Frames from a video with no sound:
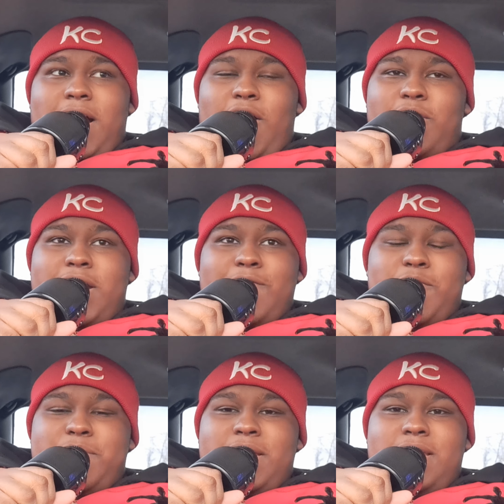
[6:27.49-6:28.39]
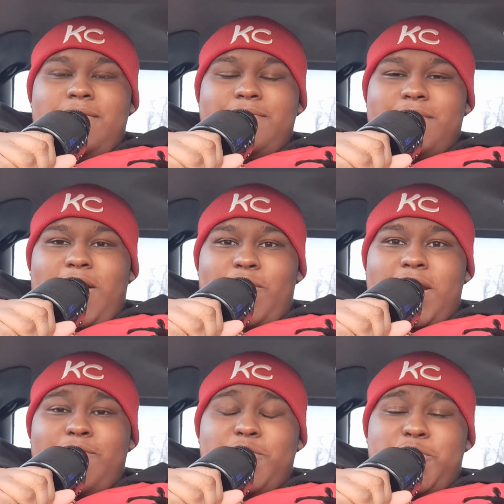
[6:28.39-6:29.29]
I'll never
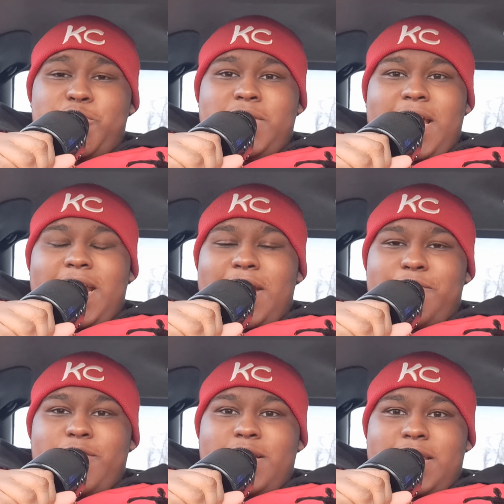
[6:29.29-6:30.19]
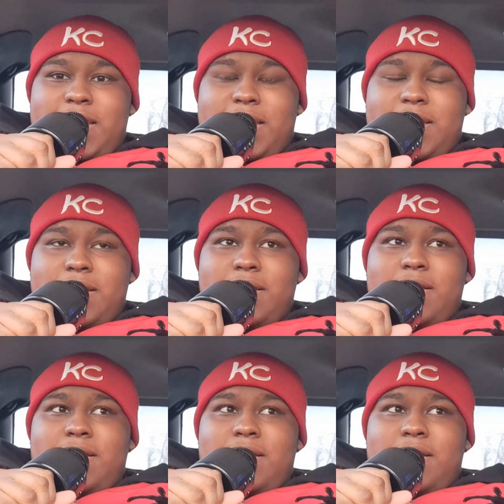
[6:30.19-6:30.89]
do that ever again.